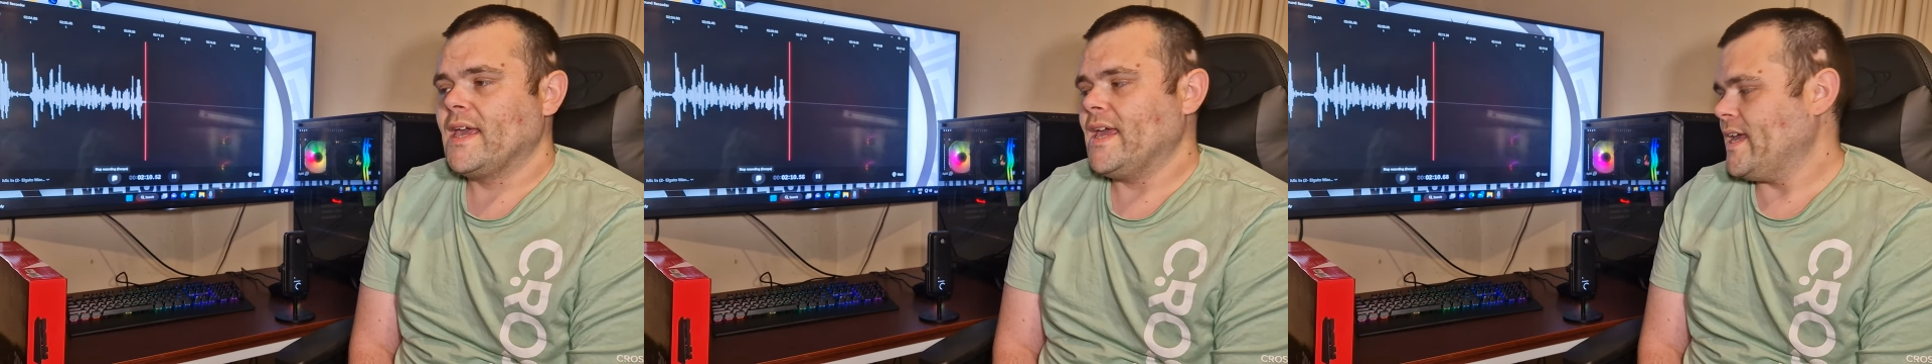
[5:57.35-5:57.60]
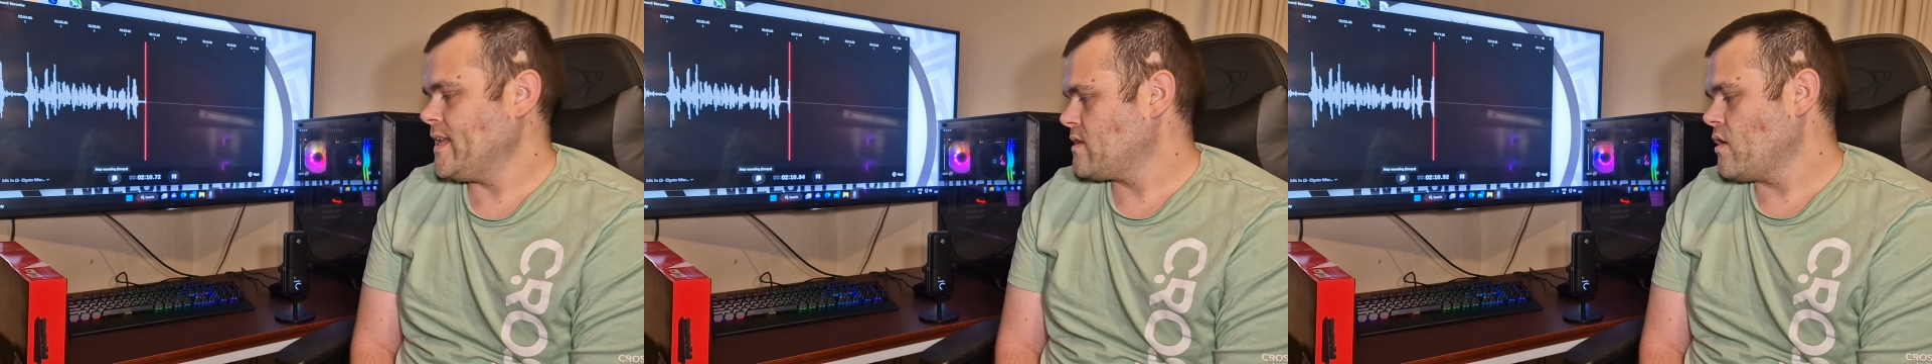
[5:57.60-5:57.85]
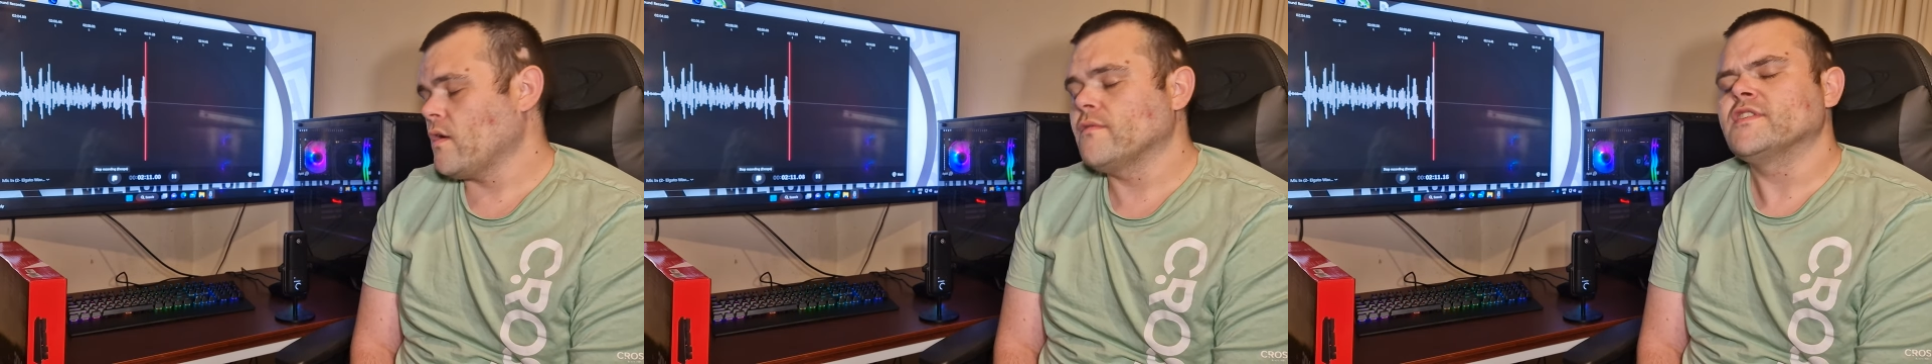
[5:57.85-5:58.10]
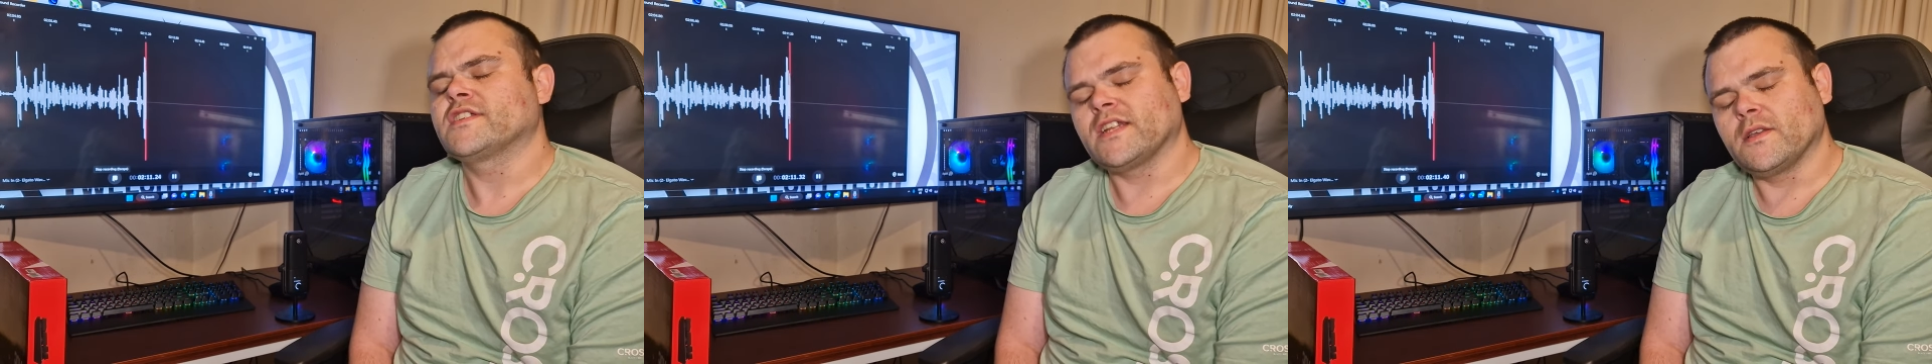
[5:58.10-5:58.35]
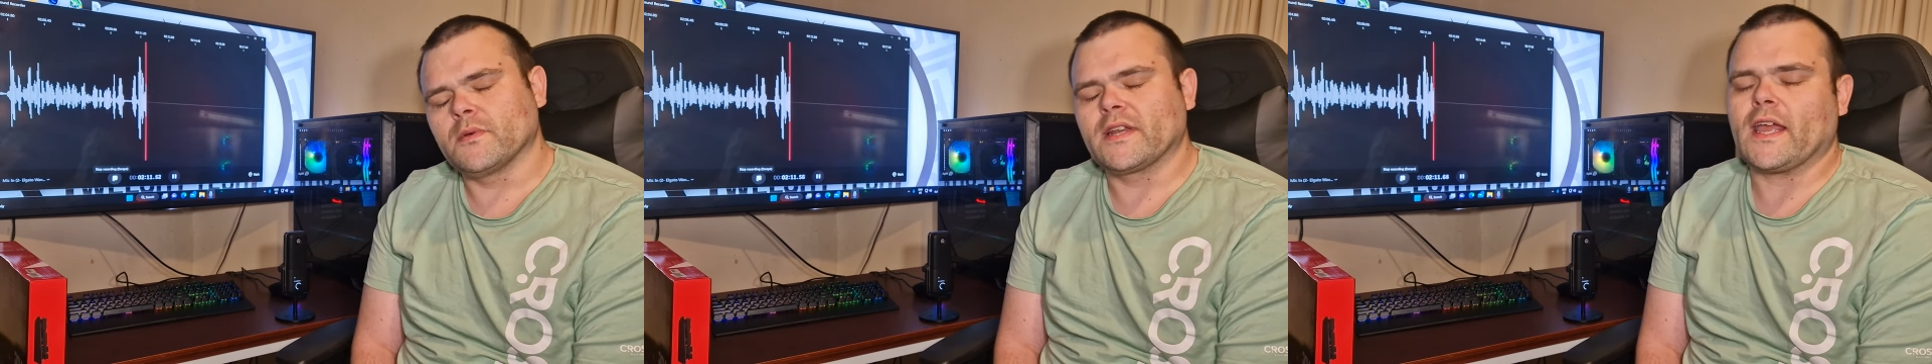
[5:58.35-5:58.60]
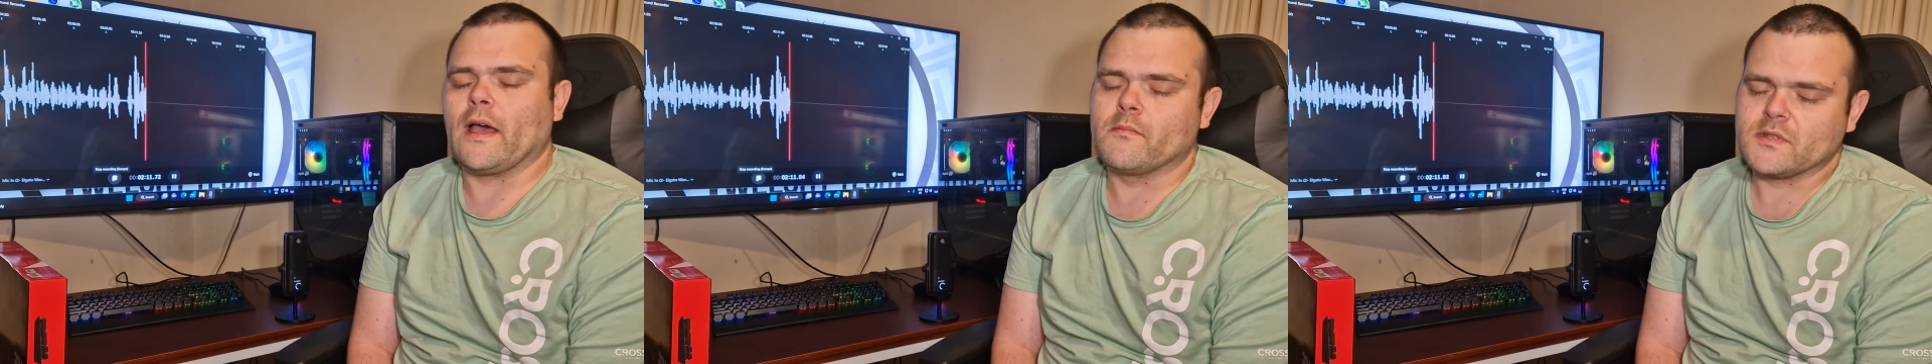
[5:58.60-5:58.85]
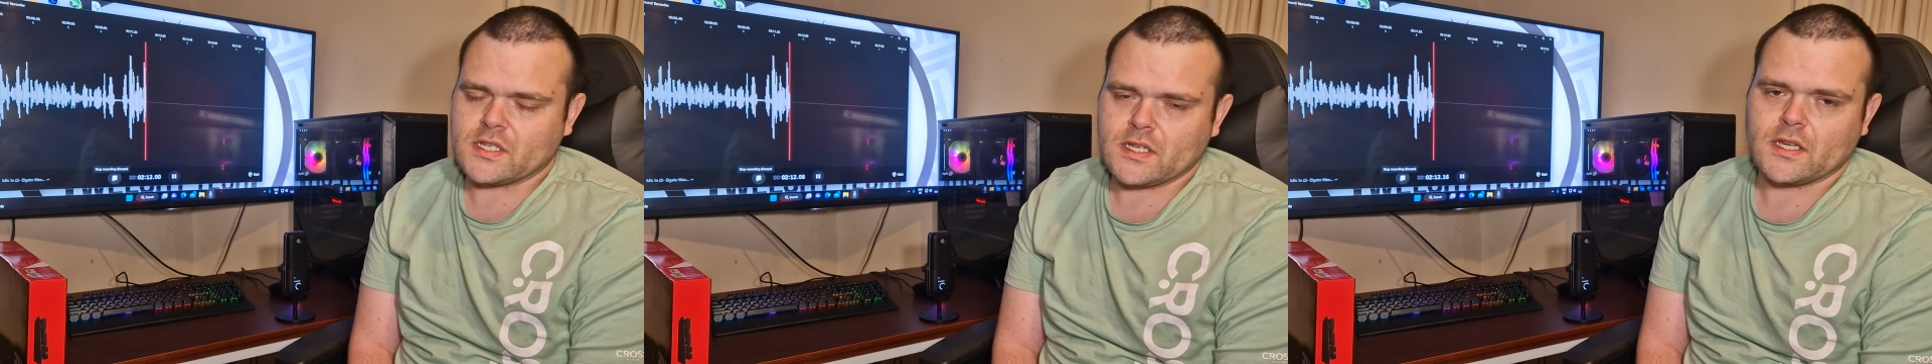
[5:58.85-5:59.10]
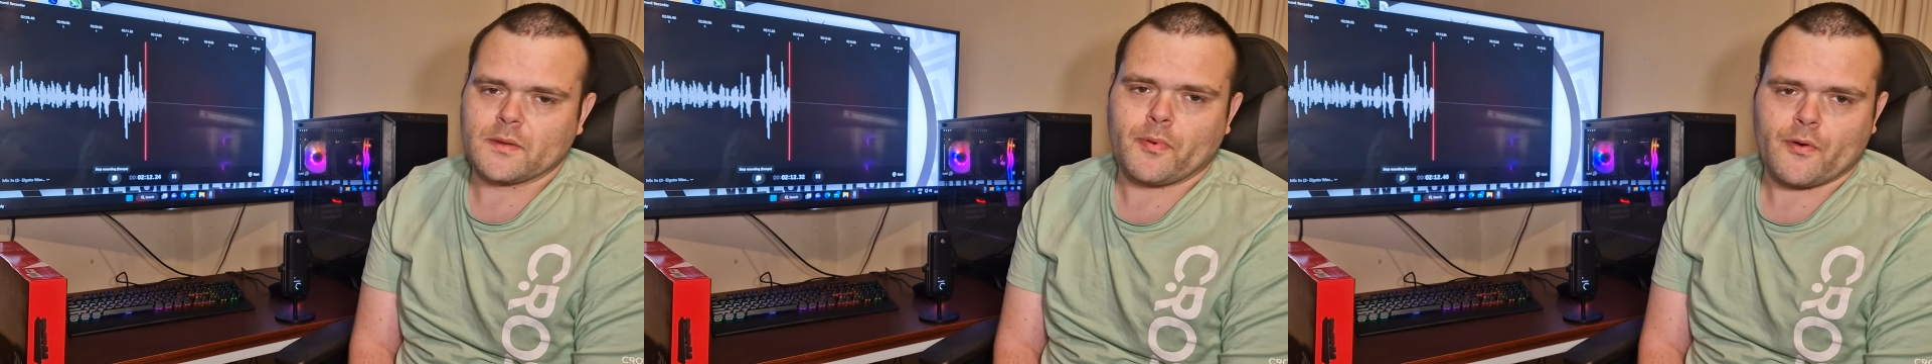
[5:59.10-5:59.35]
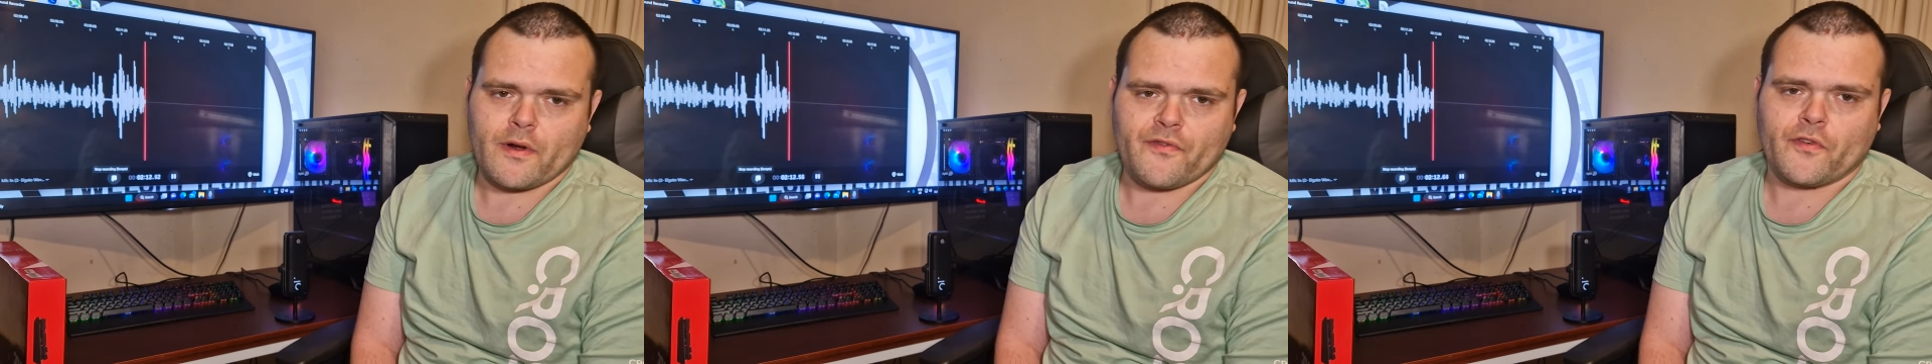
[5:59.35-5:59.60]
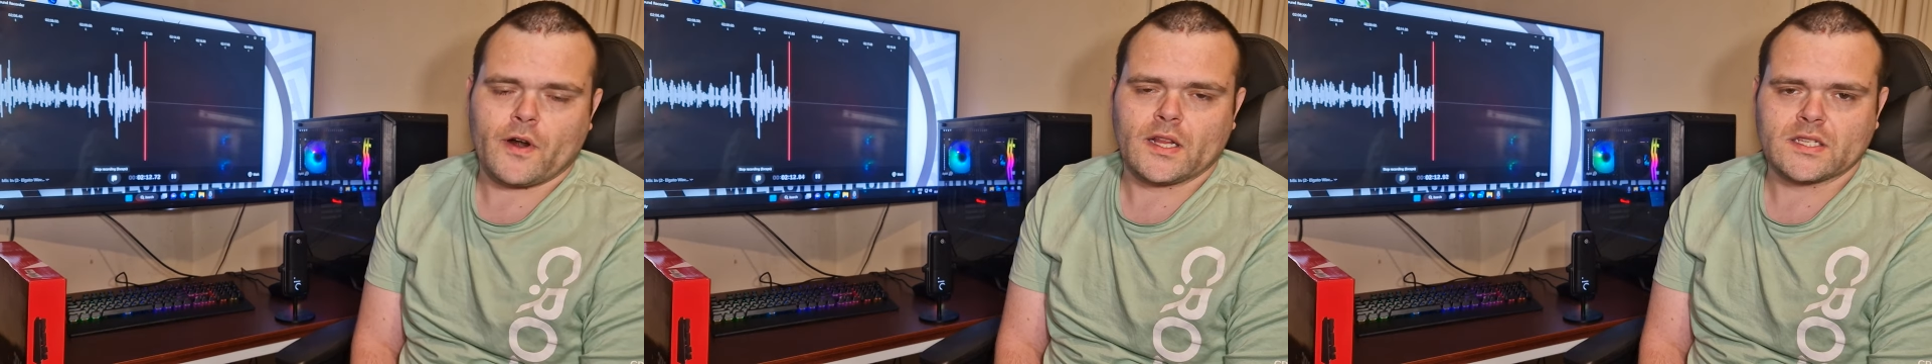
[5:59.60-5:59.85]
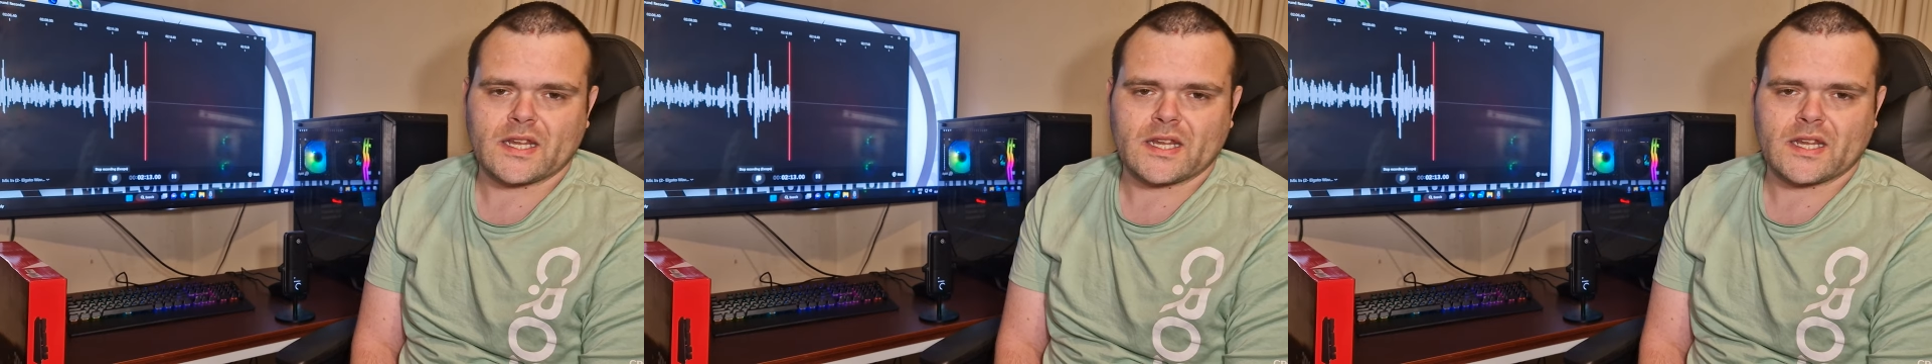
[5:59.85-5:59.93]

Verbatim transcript: It obviously, when it comes to peripherals,